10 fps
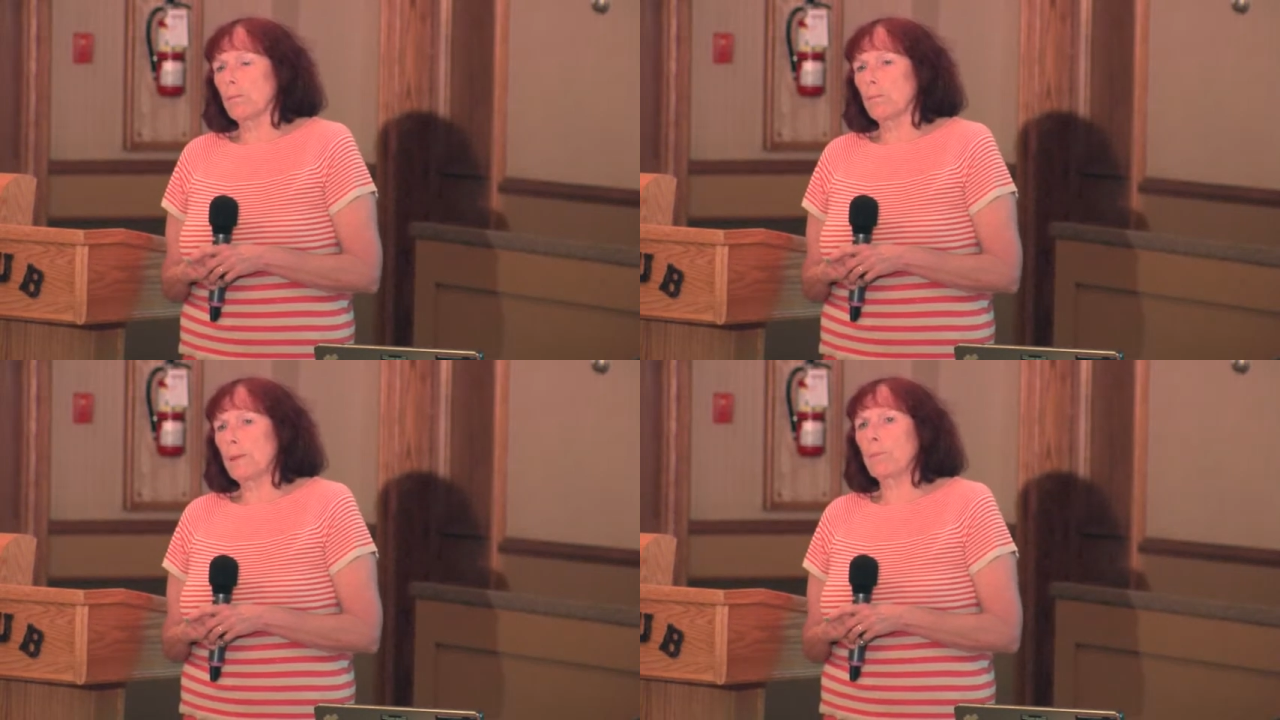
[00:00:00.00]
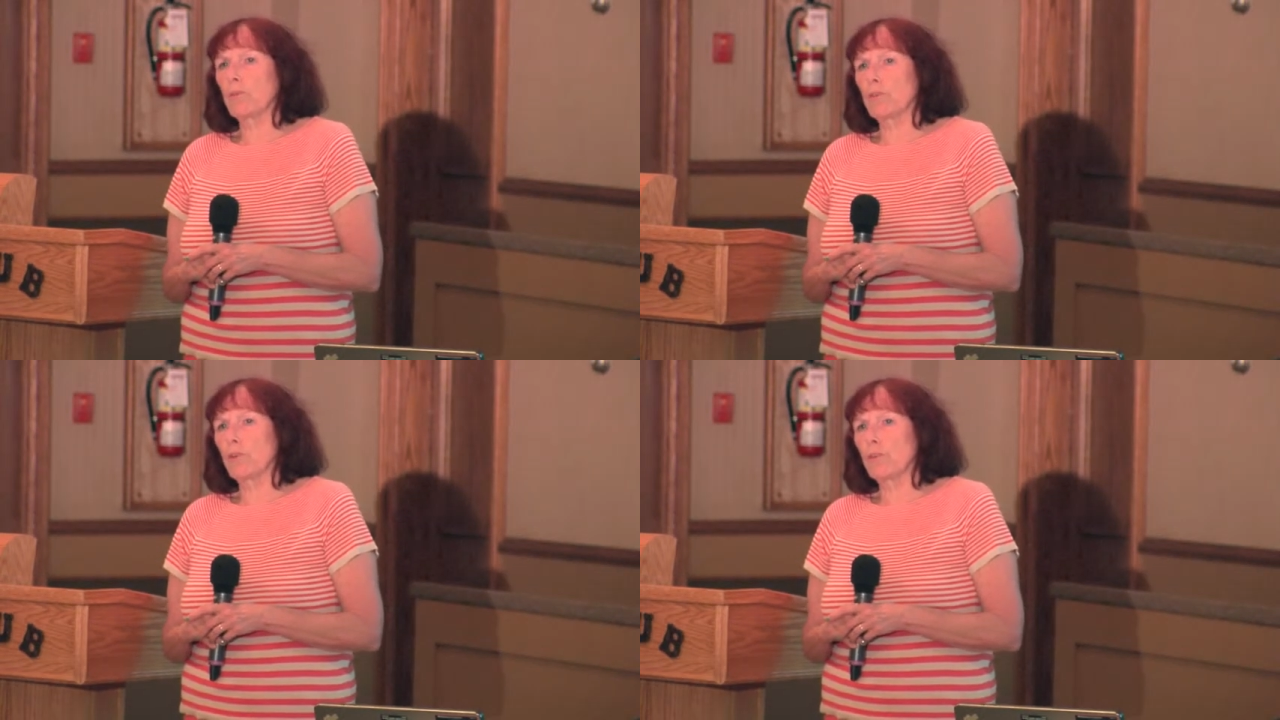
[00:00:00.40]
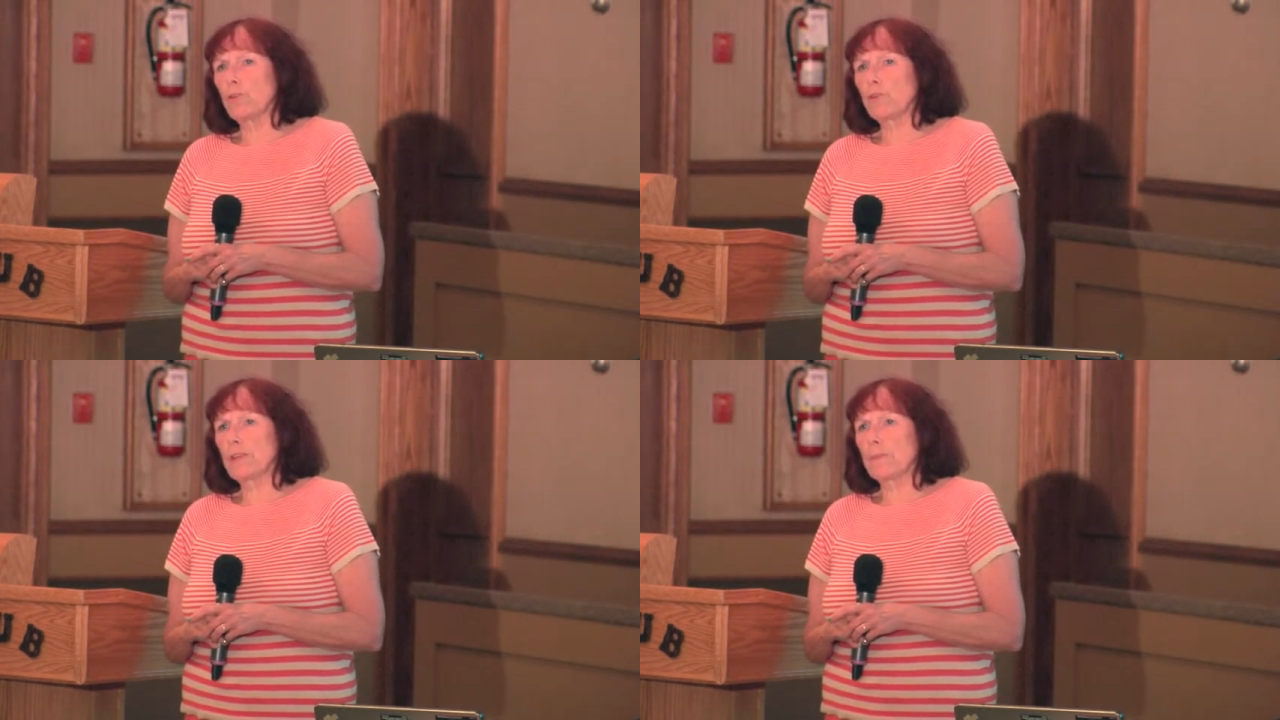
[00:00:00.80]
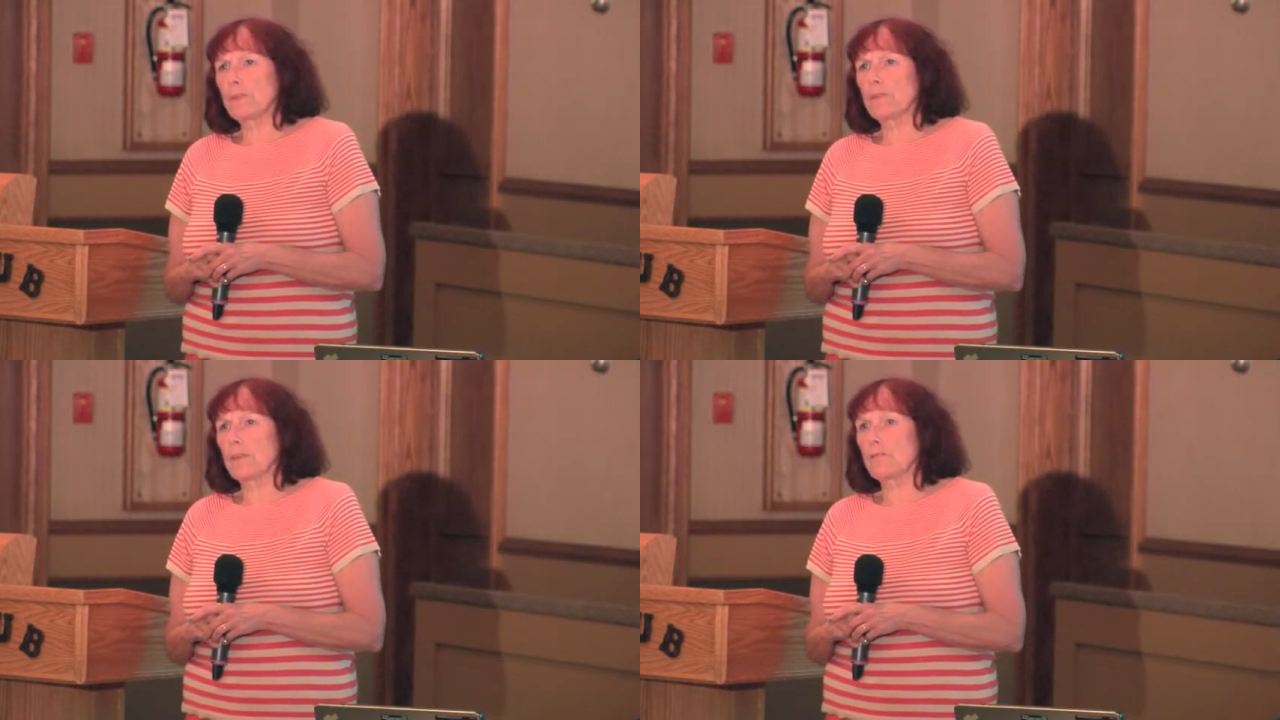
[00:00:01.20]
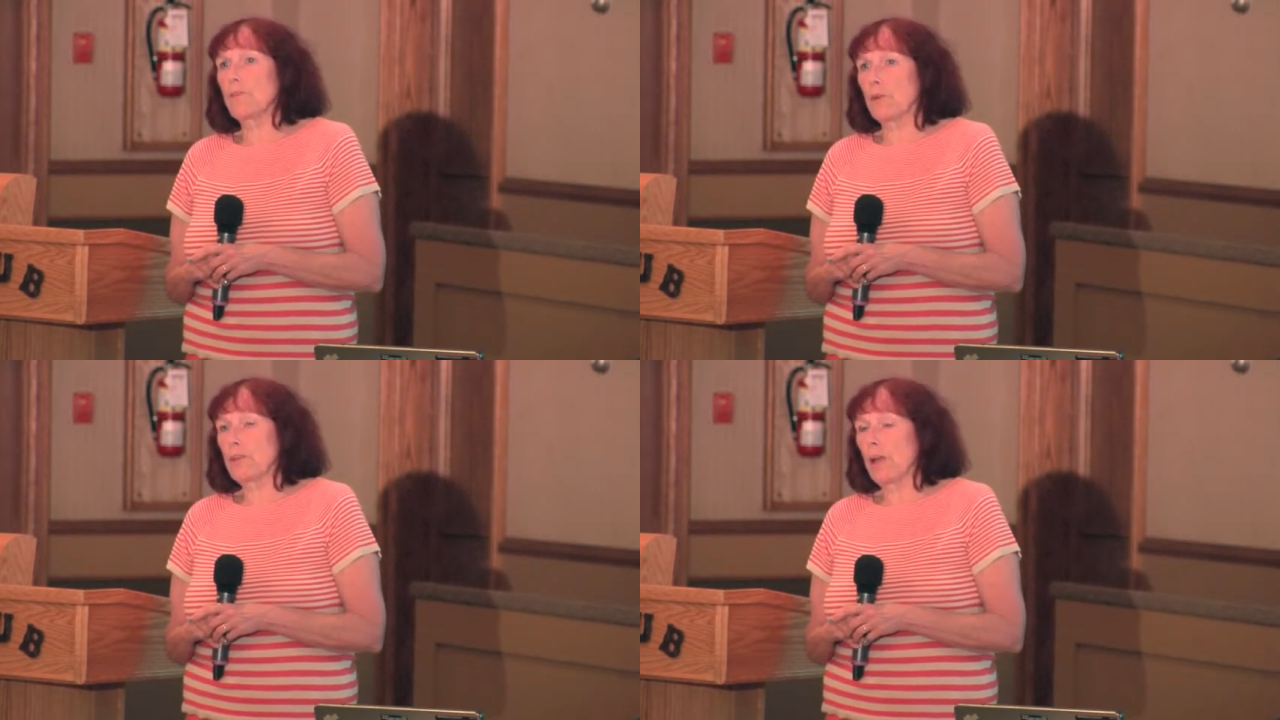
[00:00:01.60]
people start to use substances
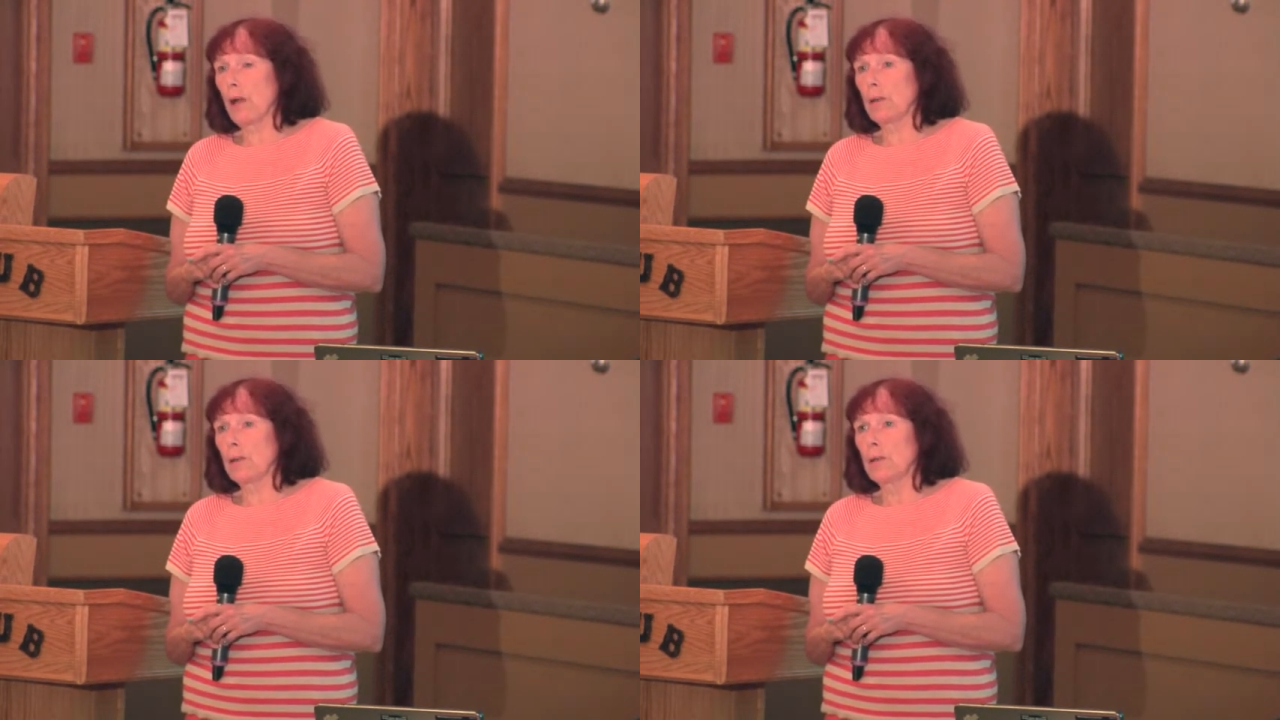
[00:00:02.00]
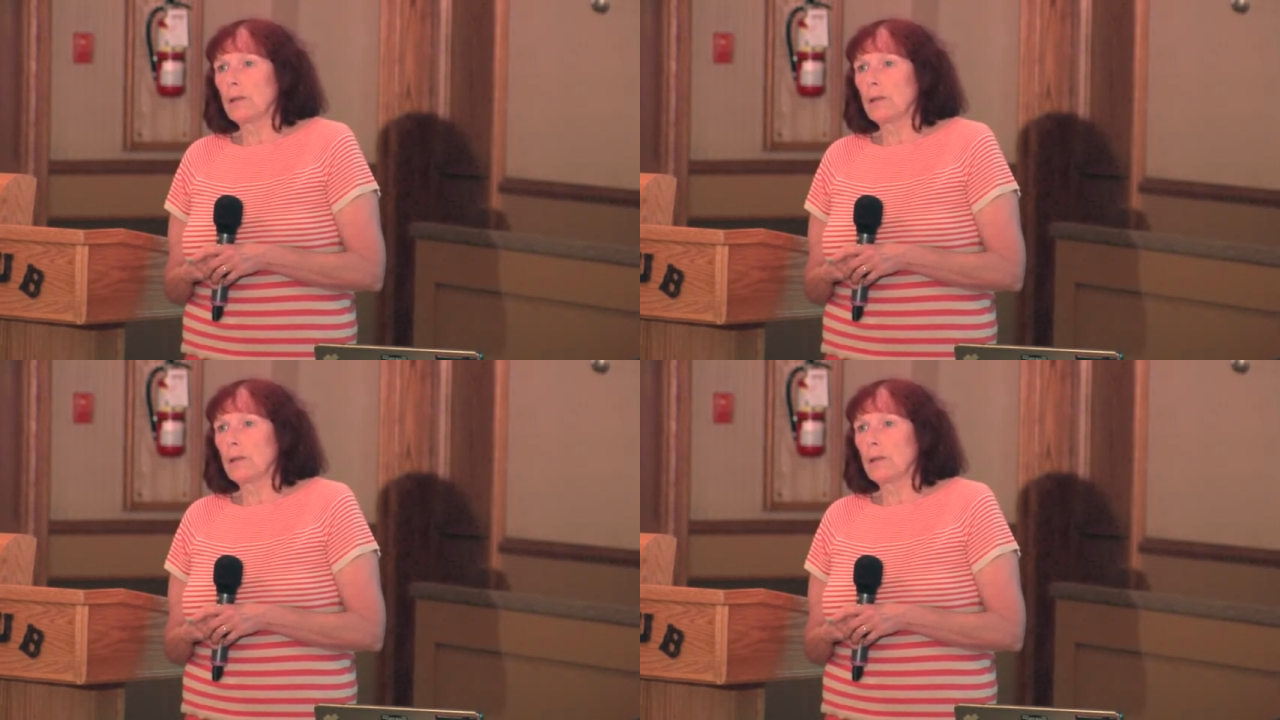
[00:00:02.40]
very young,